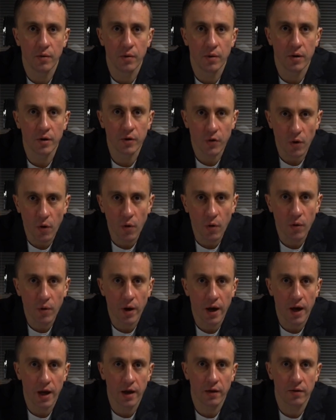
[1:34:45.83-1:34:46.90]
grow
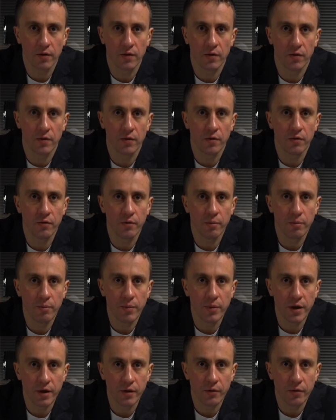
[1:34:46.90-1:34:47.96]
and
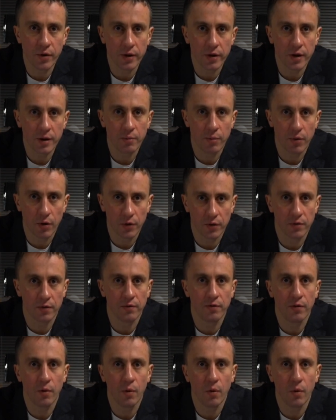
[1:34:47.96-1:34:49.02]
be really important
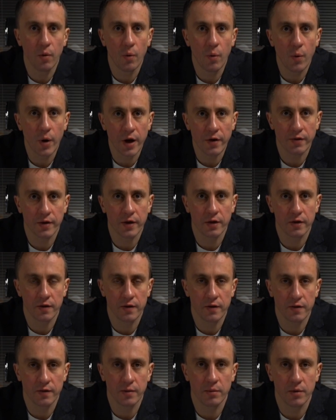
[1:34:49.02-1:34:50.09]
for Waves
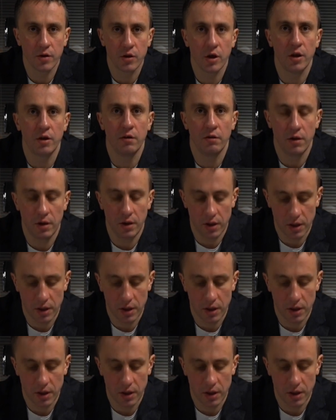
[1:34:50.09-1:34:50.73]
ecosystem in general.